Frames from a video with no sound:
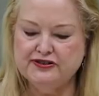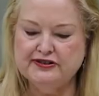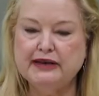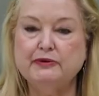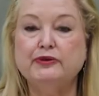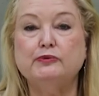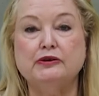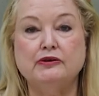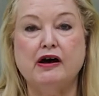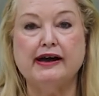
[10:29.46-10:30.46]
just like with a
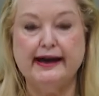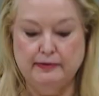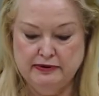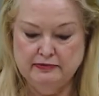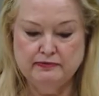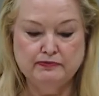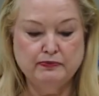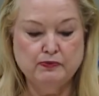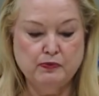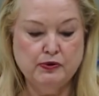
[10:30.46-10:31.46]
real log cabin,
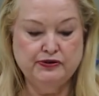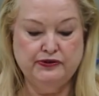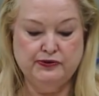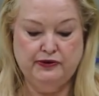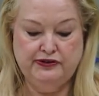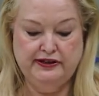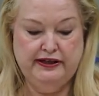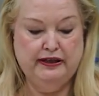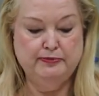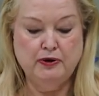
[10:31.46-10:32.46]
we're just going to
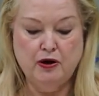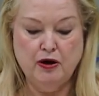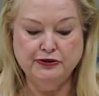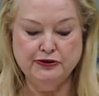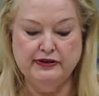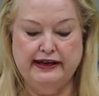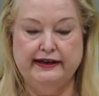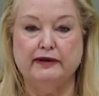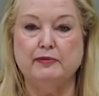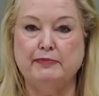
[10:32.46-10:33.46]
keep
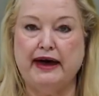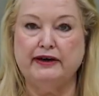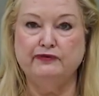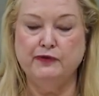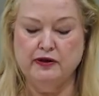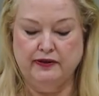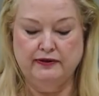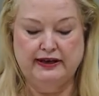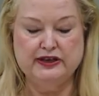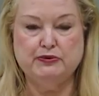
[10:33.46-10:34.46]
alternating back and forth
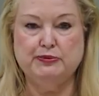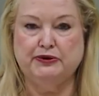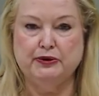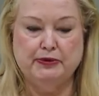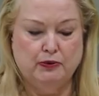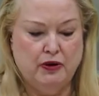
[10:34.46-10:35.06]
as we build up our